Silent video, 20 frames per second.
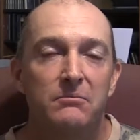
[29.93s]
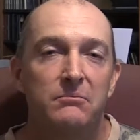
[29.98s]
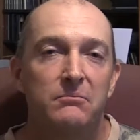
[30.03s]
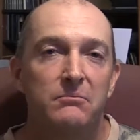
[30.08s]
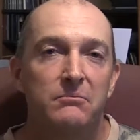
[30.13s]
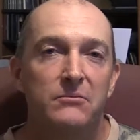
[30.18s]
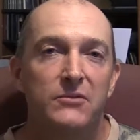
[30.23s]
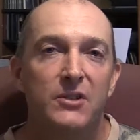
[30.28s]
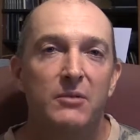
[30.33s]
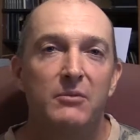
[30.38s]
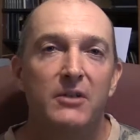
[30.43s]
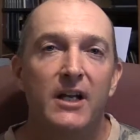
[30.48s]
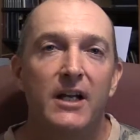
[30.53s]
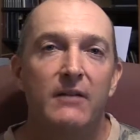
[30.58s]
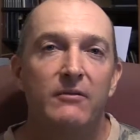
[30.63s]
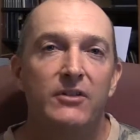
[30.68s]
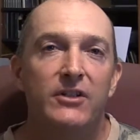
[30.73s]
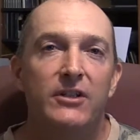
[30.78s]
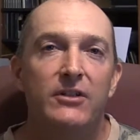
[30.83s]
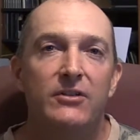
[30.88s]
some kind of
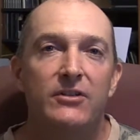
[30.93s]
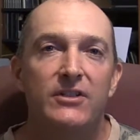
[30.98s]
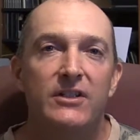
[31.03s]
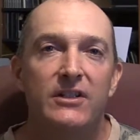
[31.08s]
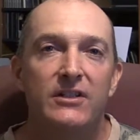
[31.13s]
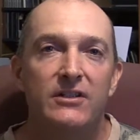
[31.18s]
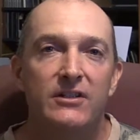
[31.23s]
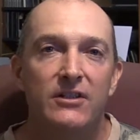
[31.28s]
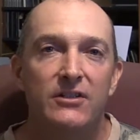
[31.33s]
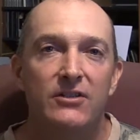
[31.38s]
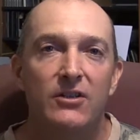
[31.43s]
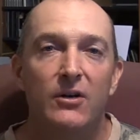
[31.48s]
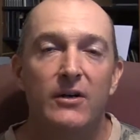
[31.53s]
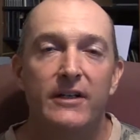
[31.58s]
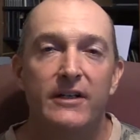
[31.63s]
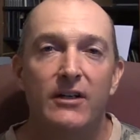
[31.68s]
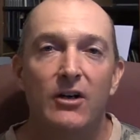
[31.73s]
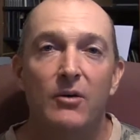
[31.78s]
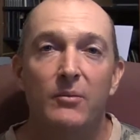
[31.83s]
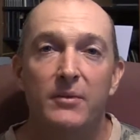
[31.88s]
a deer season is
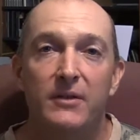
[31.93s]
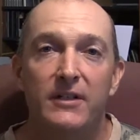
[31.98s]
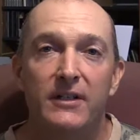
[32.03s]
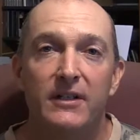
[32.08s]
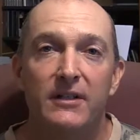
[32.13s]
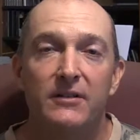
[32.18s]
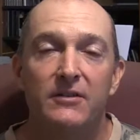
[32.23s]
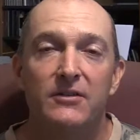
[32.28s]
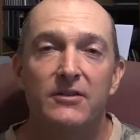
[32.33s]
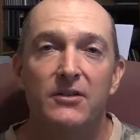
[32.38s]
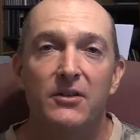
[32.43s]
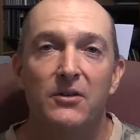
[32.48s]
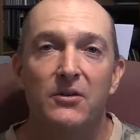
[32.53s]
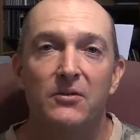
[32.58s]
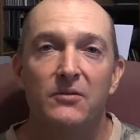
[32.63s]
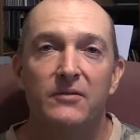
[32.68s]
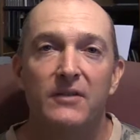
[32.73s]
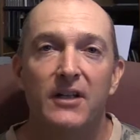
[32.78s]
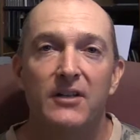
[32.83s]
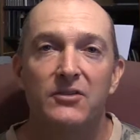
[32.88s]
already opened in, so
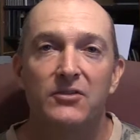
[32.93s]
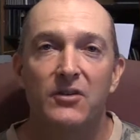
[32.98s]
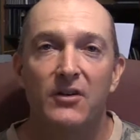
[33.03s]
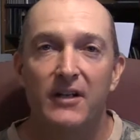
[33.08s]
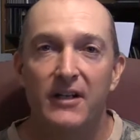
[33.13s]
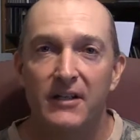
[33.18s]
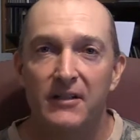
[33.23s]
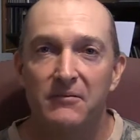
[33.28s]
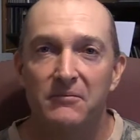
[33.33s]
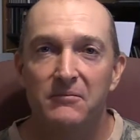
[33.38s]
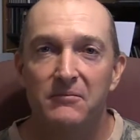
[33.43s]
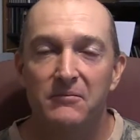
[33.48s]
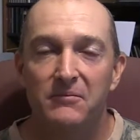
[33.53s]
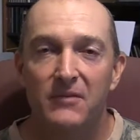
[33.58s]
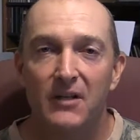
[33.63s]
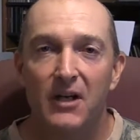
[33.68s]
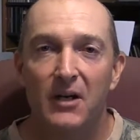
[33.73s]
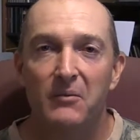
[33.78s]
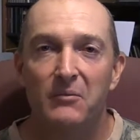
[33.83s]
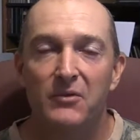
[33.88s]
that's great.
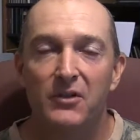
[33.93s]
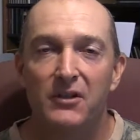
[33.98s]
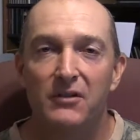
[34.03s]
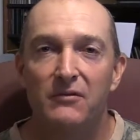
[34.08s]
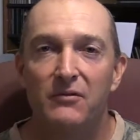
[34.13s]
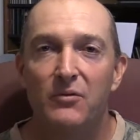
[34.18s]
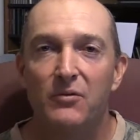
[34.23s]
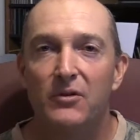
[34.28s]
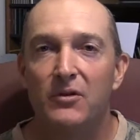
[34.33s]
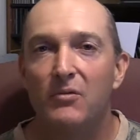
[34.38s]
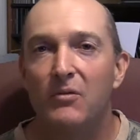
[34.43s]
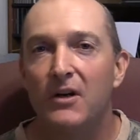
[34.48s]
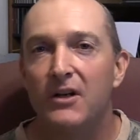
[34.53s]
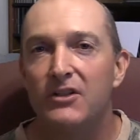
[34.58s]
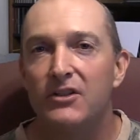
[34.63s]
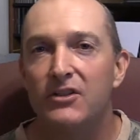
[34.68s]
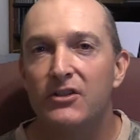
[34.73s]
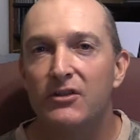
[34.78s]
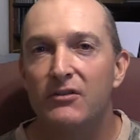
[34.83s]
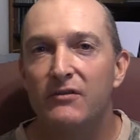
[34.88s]
I'm looking forward to
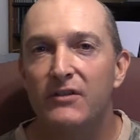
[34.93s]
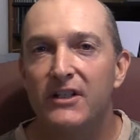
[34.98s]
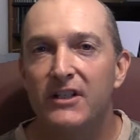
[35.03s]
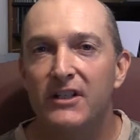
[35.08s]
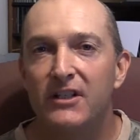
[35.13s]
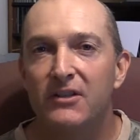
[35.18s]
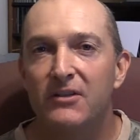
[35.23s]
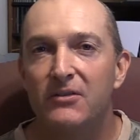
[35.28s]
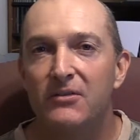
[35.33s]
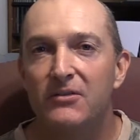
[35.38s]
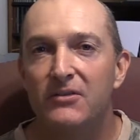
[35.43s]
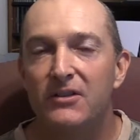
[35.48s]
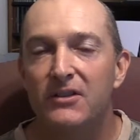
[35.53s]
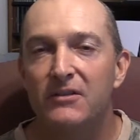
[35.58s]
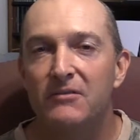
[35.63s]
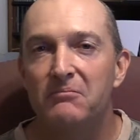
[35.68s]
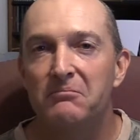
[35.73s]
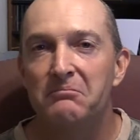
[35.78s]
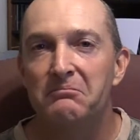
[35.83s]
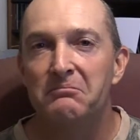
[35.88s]
watching your videos
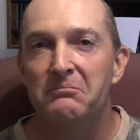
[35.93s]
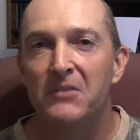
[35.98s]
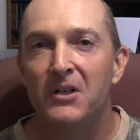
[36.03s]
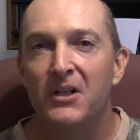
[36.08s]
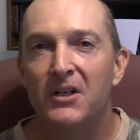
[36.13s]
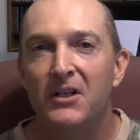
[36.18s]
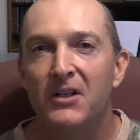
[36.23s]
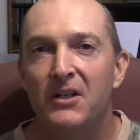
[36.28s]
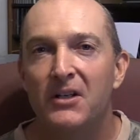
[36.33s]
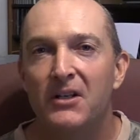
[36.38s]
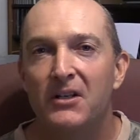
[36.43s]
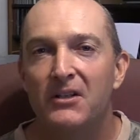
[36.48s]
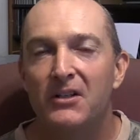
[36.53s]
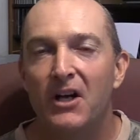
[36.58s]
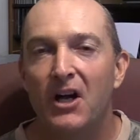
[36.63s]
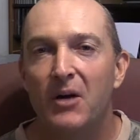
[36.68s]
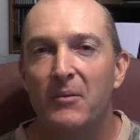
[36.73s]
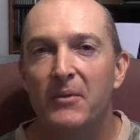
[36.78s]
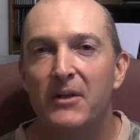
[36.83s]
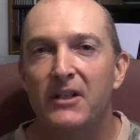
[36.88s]
and
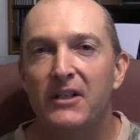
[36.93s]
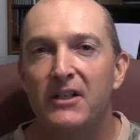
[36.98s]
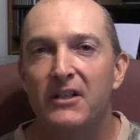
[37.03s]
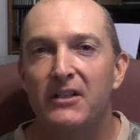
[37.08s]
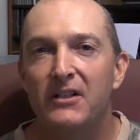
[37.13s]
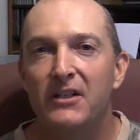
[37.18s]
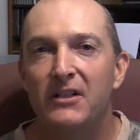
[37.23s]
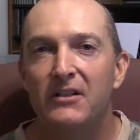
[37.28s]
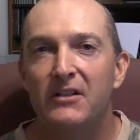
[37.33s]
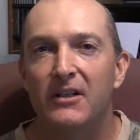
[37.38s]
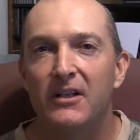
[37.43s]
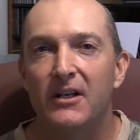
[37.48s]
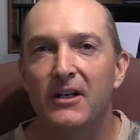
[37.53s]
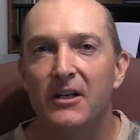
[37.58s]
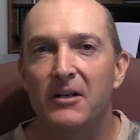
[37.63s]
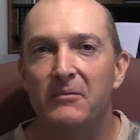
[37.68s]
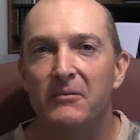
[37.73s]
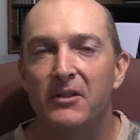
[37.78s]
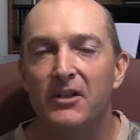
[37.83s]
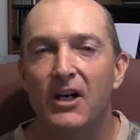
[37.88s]
commenting and
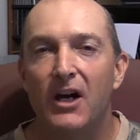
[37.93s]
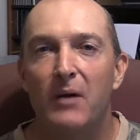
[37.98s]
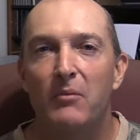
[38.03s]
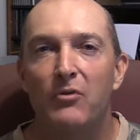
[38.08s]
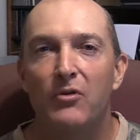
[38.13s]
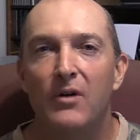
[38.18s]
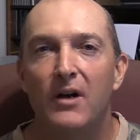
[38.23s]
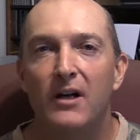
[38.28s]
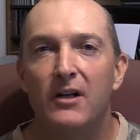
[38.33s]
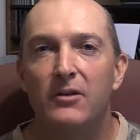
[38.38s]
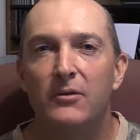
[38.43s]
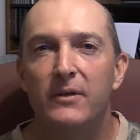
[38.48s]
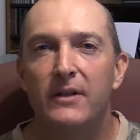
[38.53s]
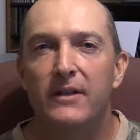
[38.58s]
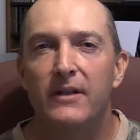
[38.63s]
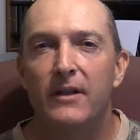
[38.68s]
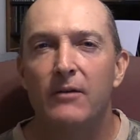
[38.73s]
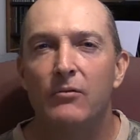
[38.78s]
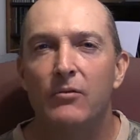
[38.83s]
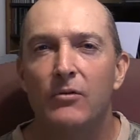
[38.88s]
the camaraderie
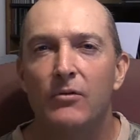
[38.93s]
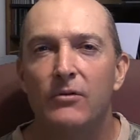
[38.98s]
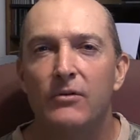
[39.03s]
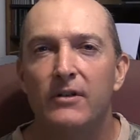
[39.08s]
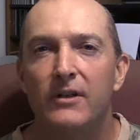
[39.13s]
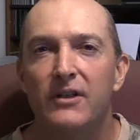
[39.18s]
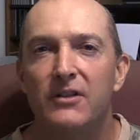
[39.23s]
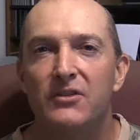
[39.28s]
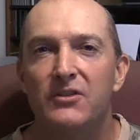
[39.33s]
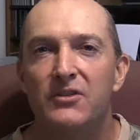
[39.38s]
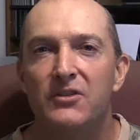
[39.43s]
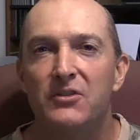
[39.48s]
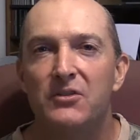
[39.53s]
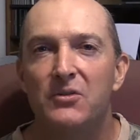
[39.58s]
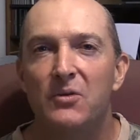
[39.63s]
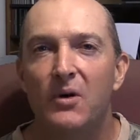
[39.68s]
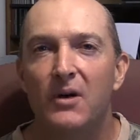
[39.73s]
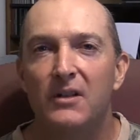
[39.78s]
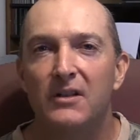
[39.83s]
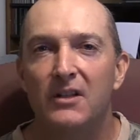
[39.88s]
that will ensue
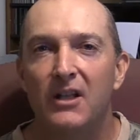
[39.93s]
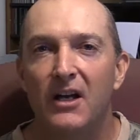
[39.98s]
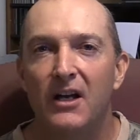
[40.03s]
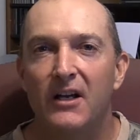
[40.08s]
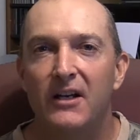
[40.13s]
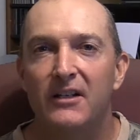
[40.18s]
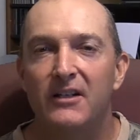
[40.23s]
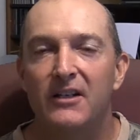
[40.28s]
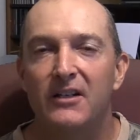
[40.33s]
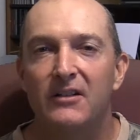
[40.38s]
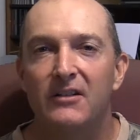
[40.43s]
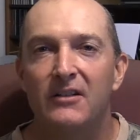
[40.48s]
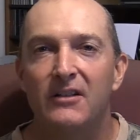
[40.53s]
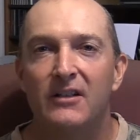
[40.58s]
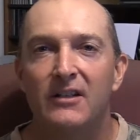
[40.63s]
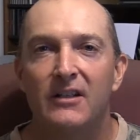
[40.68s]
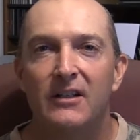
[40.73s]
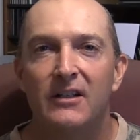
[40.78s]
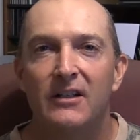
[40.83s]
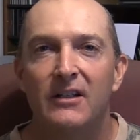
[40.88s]
online,
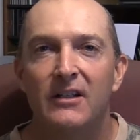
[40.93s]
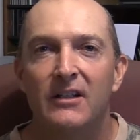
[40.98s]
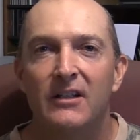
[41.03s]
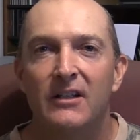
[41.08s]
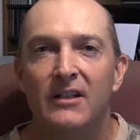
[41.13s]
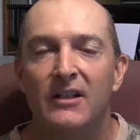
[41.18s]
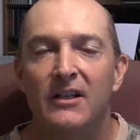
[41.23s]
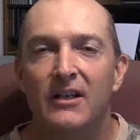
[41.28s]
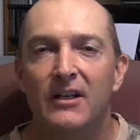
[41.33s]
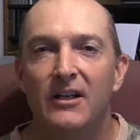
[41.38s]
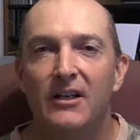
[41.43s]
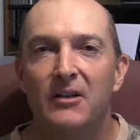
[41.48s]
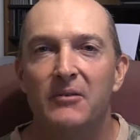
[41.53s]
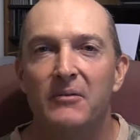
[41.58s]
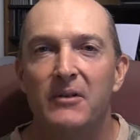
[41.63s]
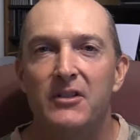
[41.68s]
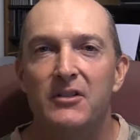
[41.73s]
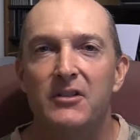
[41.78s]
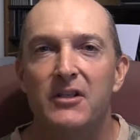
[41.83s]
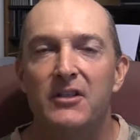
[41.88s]

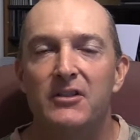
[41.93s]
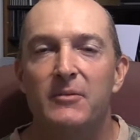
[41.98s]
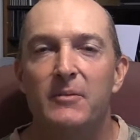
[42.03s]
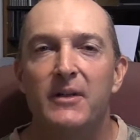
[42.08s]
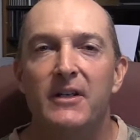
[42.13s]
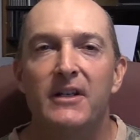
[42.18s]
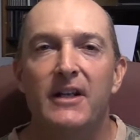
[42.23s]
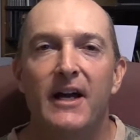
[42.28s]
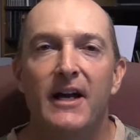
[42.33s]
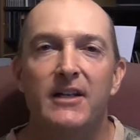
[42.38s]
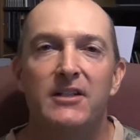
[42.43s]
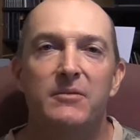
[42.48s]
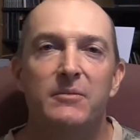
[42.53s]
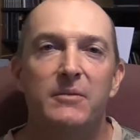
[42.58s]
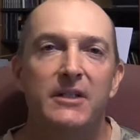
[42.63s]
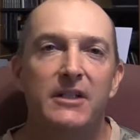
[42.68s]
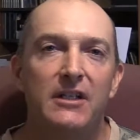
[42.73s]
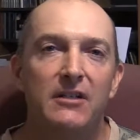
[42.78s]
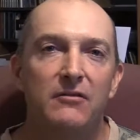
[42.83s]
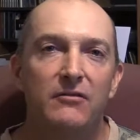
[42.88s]
and it's been nice
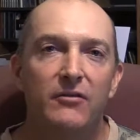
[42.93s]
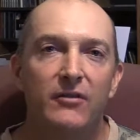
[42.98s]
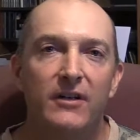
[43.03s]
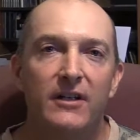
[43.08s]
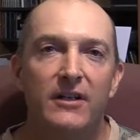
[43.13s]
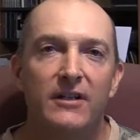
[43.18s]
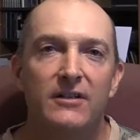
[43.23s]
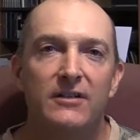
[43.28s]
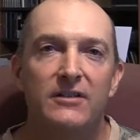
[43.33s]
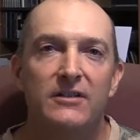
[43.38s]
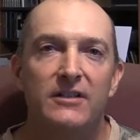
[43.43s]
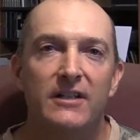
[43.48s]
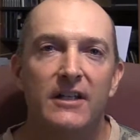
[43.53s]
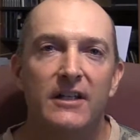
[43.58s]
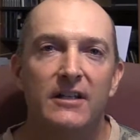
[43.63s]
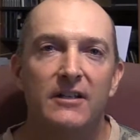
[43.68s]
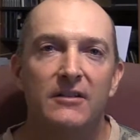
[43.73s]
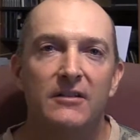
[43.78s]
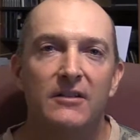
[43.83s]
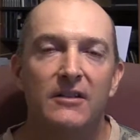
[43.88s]
meeting friends
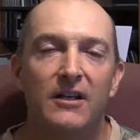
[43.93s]
and